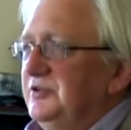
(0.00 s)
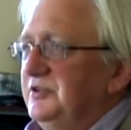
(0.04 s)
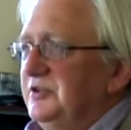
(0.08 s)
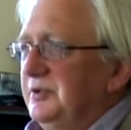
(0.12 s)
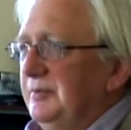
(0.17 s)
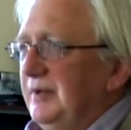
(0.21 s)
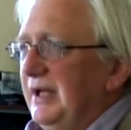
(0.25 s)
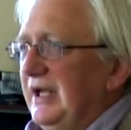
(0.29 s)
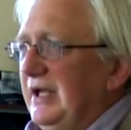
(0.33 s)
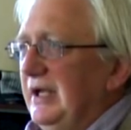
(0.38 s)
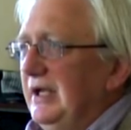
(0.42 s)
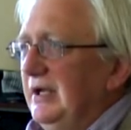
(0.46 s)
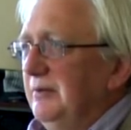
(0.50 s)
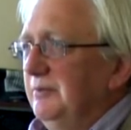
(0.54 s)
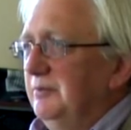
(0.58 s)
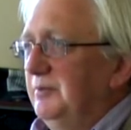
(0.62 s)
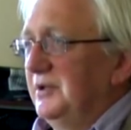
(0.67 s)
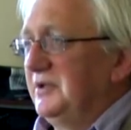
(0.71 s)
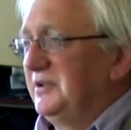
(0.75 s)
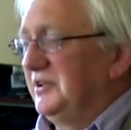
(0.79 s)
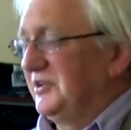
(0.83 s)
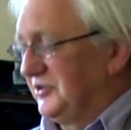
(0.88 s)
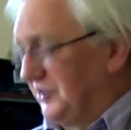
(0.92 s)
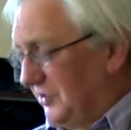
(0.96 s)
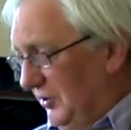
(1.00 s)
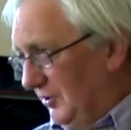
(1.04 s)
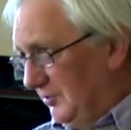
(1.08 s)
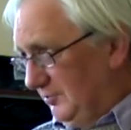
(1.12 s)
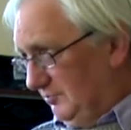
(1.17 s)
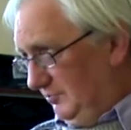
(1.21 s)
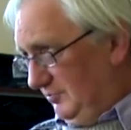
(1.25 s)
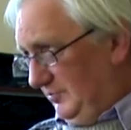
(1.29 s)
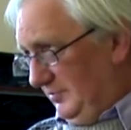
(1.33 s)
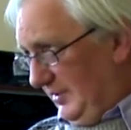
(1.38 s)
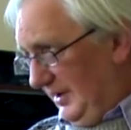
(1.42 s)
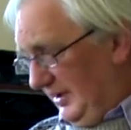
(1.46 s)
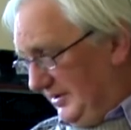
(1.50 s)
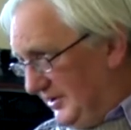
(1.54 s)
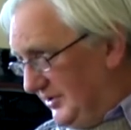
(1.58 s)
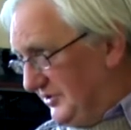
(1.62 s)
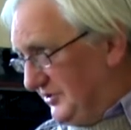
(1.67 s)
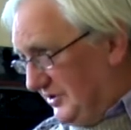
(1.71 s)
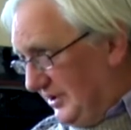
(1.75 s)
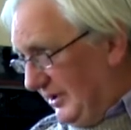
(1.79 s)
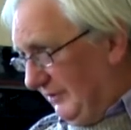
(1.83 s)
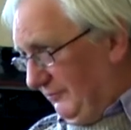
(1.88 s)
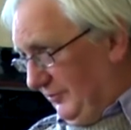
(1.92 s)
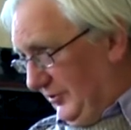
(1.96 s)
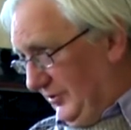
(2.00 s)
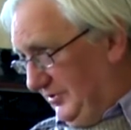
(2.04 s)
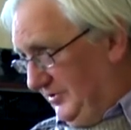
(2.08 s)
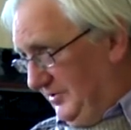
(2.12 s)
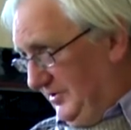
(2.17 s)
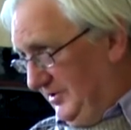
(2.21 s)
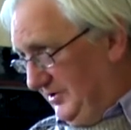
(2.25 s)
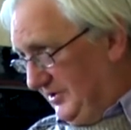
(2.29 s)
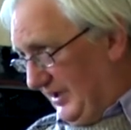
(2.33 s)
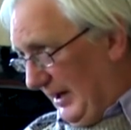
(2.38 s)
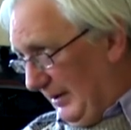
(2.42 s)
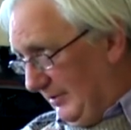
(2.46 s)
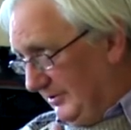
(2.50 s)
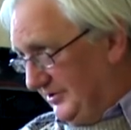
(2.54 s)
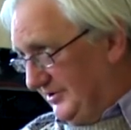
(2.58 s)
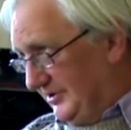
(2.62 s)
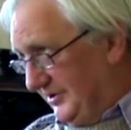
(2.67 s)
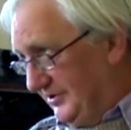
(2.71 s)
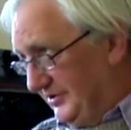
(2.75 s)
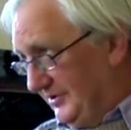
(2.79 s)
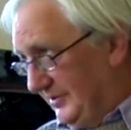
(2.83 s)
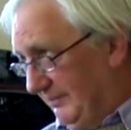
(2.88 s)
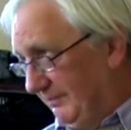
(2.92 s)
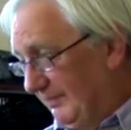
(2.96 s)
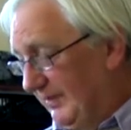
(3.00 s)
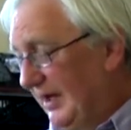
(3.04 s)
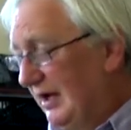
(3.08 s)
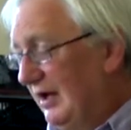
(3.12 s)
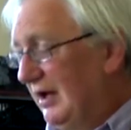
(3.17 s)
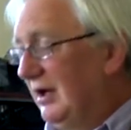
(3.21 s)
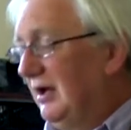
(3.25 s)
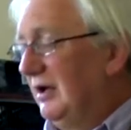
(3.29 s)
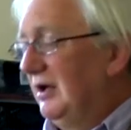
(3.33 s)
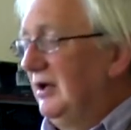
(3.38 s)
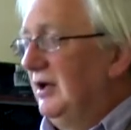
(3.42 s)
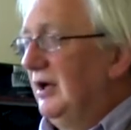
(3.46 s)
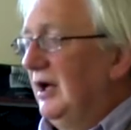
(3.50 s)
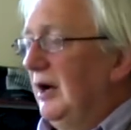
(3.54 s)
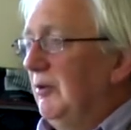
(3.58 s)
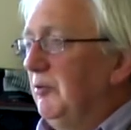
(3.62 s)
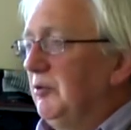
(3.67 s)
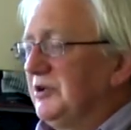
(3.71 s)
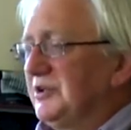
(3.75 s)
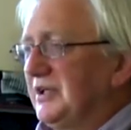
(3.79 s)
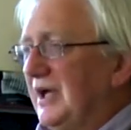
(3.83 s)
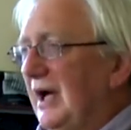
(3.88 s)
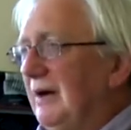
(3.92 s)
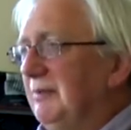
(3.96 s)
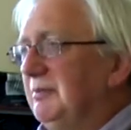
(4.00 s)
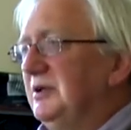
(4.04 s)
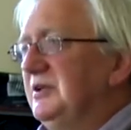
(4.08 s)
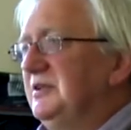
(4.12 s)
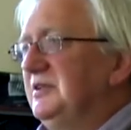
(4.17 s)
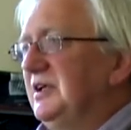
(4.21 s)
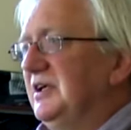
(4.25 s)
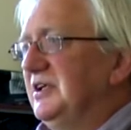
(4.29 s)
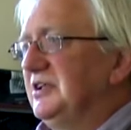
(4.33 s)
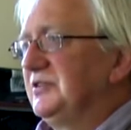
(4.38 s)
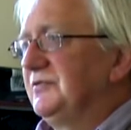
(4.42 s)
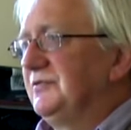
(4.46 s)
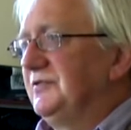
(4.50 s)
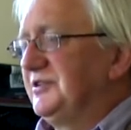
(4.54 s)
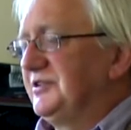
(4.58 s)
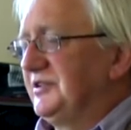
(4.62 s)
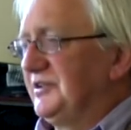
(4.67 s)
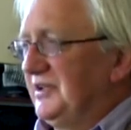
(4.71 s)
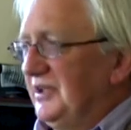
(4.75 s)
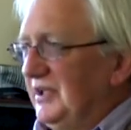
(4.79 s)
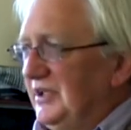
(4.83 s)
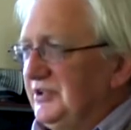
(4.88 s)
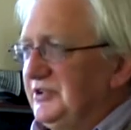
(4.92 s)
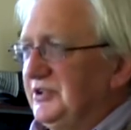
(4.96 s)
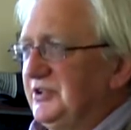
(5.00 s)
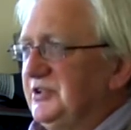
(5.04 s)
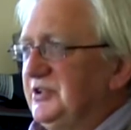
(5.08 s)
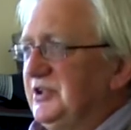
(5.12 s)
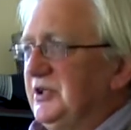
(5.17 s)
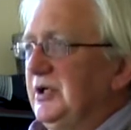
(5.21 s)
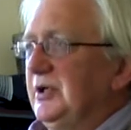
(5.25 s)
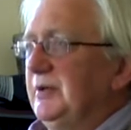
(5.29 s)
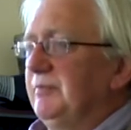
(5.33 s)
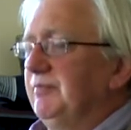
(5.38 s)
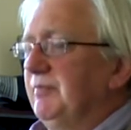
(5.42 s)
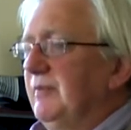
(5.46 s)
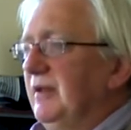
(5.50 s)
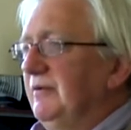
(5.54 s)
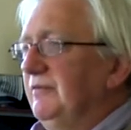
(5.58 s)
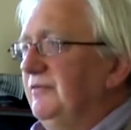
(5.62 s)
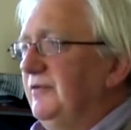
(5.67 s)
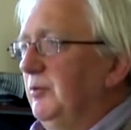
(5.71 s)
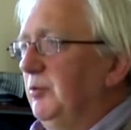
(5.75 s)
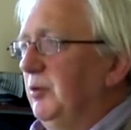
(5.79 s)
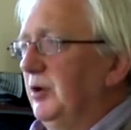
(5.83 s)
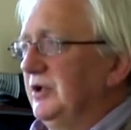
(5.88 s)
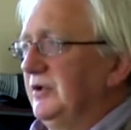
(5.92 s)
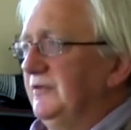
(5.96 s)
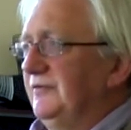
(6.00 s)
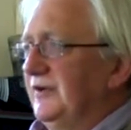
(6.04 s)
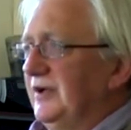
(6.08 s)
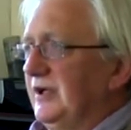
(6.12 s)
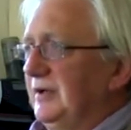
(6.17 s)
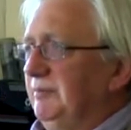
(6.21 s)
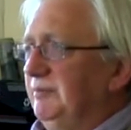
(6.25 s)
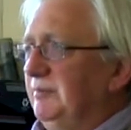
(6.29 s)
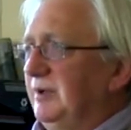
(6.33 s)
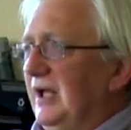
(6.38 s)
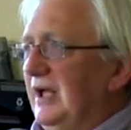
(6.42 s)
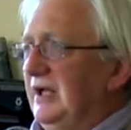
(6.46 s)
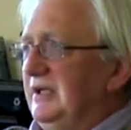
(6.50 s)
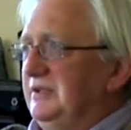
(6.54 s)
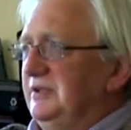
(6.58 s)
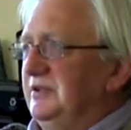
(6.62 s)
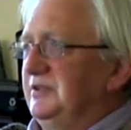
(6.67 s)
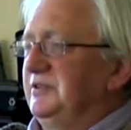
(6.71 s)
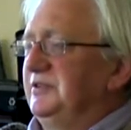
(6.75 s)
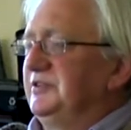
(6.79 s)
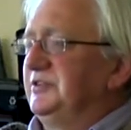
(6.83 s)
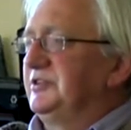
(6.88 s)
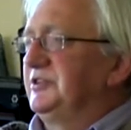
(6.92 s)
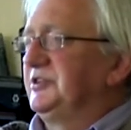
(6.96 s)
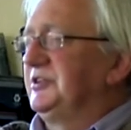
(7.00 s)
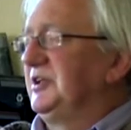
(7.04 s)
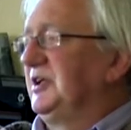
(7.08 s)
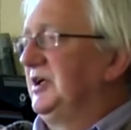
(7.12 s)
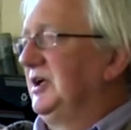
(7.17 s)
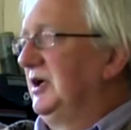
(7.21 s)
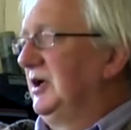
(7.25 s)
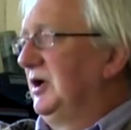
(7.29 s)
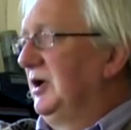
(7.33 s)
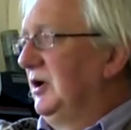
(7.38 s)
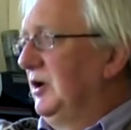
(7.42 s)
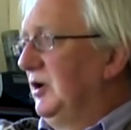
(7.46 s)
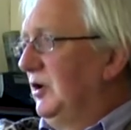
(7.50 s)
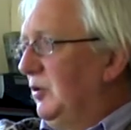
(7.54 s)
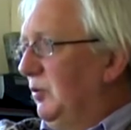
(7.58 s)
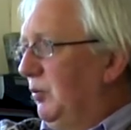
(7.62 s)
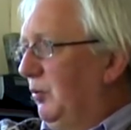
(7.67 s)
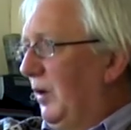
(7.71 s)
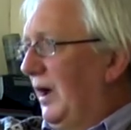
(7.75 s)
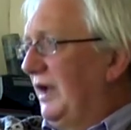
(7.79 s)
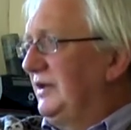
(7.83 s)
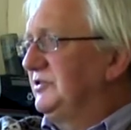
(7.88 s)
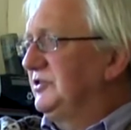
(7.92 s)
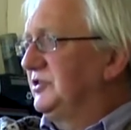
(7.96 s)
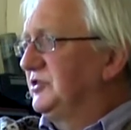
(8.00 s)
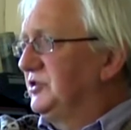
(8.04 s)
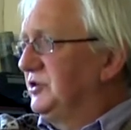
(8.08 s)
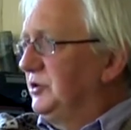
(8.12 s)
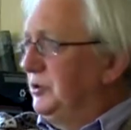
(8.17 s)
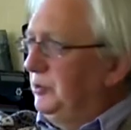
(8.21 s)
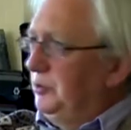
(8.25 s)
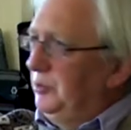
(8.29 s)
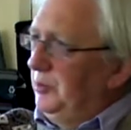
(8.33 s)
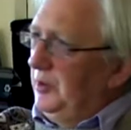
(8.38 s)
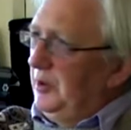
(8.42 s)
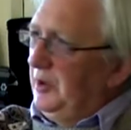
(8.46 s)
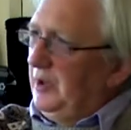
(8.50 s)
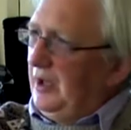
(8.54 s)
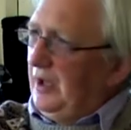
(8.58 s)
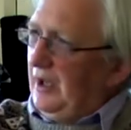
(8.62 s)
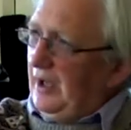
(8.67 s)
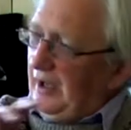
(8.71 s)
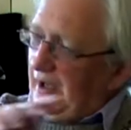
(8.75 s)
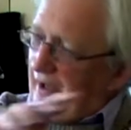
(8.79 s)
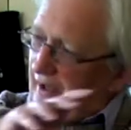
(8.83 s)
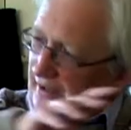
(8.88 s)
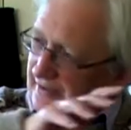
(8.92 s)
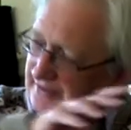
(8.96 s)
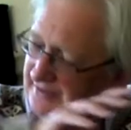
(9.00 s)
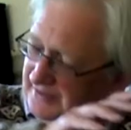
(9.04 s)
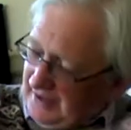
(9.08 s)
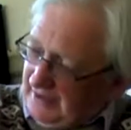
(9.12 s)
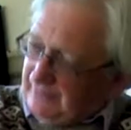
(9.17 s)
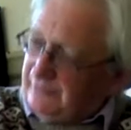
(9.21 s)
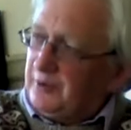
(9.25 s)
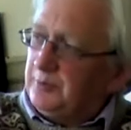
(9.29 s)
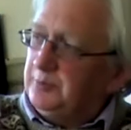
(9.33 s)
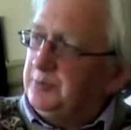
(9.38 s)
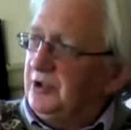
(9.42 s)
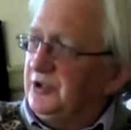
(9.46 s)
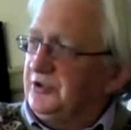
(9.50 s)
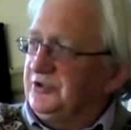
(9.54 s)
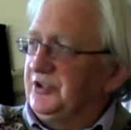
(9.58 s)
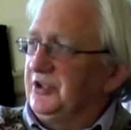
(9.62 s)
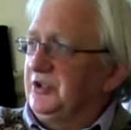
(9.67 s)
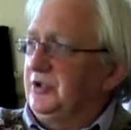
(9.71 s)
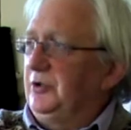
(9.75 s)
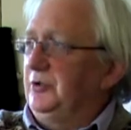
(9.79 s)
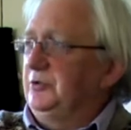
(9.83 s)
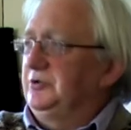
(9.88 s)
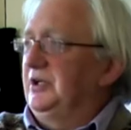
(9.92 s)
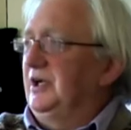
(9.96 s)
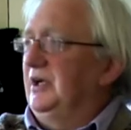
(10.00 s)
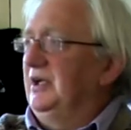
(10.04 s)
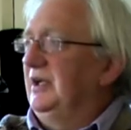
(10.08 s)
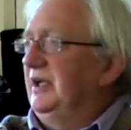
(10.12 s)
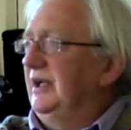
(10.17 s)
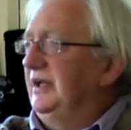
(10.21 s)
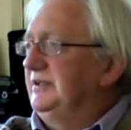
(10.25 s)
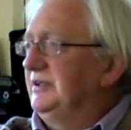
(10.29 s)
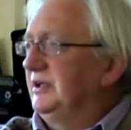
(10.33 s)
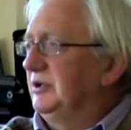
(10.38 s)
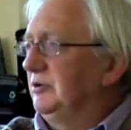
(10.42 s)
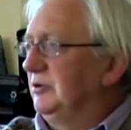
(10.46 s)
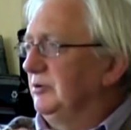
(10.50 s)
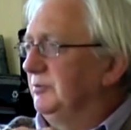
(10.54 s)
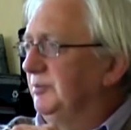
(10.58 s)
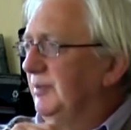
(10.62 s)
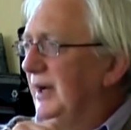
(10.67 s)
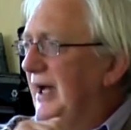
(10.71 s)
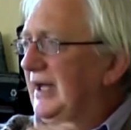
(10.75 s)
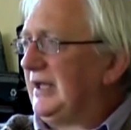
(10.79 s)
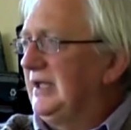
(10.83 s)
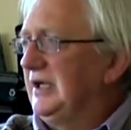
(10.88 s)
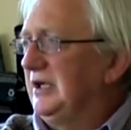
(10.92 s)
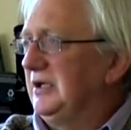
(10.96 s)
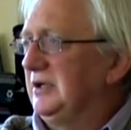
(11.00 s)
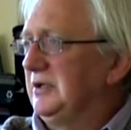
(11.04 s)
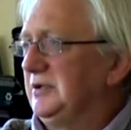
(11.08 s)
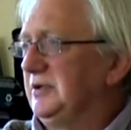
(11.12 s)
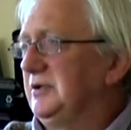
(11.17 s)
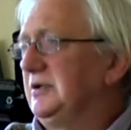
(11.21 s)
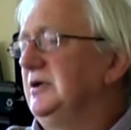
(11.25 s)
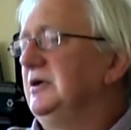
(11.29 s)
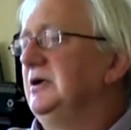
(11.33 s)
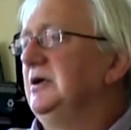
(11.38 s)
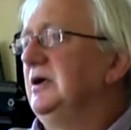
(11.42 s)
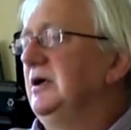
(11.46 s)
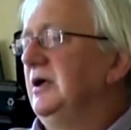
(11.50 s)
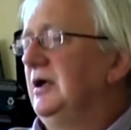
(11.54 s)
to me, but it's not. It is different. It's our system. And what happened is the solicitor for one of the complainants went to another prosecutor, a lady called Marion,